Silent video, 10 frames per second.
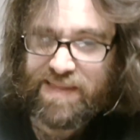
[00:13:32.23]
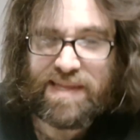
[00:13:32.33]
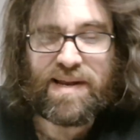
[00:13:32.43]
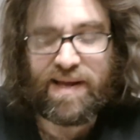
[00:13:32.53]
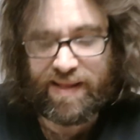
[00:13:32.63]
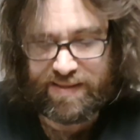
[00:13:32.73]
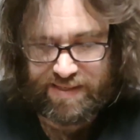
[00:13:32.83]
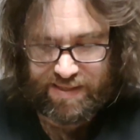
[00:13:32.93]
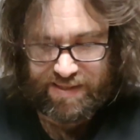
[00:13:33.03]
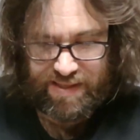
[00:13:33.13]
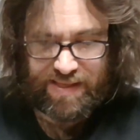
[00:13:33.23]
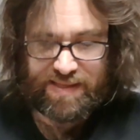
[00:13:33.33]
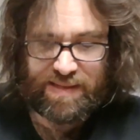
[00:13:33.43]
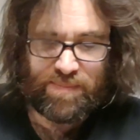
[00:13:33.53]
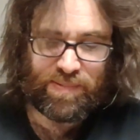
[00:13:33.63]
and then on to
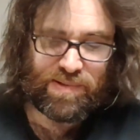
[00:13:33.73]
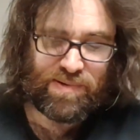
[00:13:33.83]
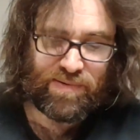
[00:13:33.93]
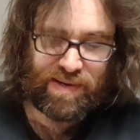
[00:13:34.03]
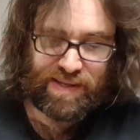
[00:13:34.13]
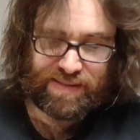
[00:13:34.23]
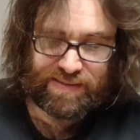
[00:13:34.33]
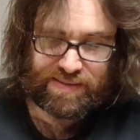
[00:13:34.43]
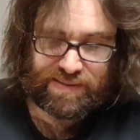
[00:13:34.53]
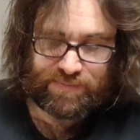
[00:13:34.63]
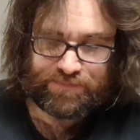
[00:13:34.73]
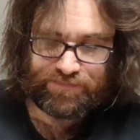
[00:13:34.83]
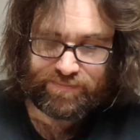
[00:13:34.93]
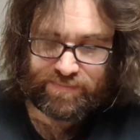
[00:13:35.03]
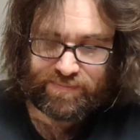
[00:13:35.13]
the Blu-rays.
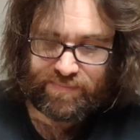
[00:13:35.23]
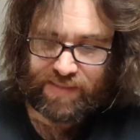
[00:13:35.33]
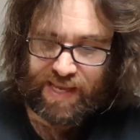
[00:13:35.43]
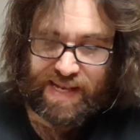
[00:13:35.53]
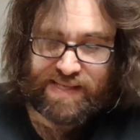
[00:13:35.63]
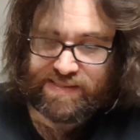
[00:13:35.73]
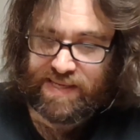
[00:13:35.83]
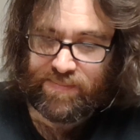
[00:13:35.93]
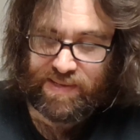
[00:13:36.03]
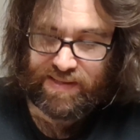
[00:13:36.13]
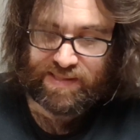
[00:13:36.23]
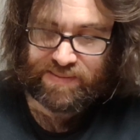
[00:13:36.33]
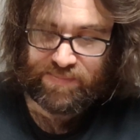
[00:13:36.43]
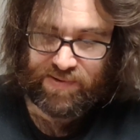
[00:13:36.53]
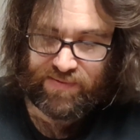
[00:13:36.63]
And he sent me this
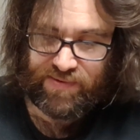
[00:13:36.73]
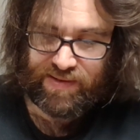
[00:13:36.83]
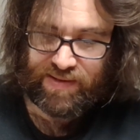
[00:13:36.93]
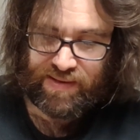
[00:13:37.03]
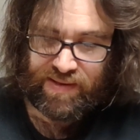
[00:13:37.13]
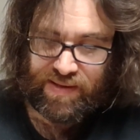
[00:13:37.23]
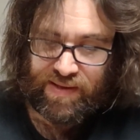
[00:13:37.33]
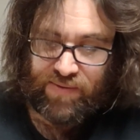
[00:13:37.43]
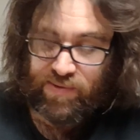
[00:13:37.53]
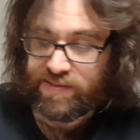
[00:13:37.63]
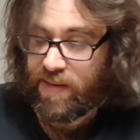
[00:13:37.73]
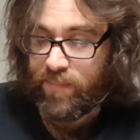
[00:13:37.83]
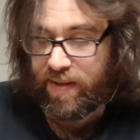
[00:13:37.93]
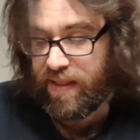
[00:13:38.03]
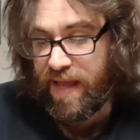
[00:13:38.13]
movie, which
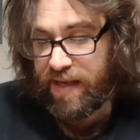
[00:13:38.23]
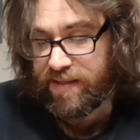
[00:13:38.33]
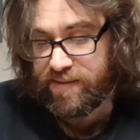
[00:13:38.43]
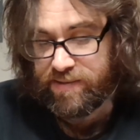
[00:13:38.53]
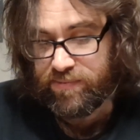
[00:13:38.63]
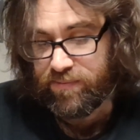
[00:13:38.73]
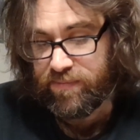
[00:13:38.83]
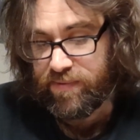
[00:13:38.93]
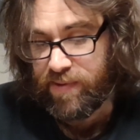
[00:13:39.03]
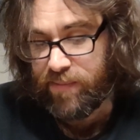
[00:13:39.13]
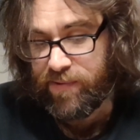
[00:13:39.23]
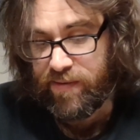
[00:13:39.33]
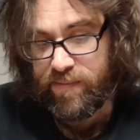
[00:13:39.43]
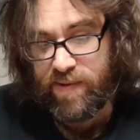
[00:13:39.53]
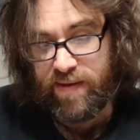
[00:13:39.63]
I'm glad because it's like
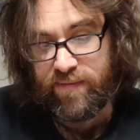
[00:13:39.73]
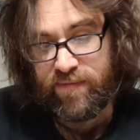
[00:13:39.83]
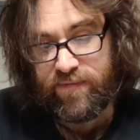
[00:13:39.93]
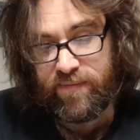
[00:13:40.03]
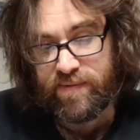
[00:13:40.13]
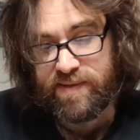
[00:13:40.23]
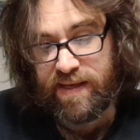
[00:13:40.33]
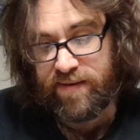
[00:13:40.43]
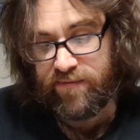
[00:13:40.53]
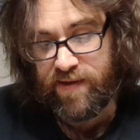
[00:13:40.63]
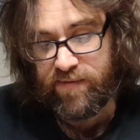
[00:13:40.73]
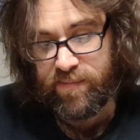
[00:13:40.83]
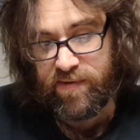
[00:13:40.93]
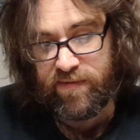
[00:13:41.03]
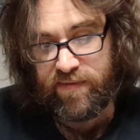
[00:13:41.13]
probably my second favorite
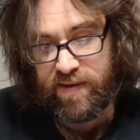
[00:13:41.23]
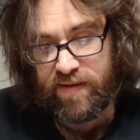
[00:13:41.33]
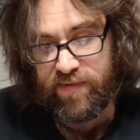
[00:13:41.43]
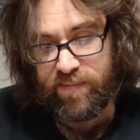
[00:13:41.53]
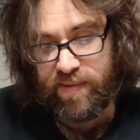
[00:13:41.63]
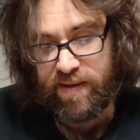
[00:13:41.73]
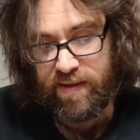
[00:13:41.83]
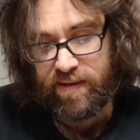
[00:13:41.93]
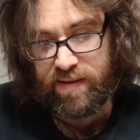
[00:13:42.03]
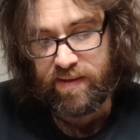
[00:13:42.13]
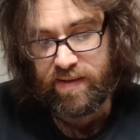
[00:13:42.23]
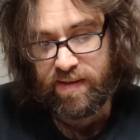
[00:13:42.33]
movie ever made.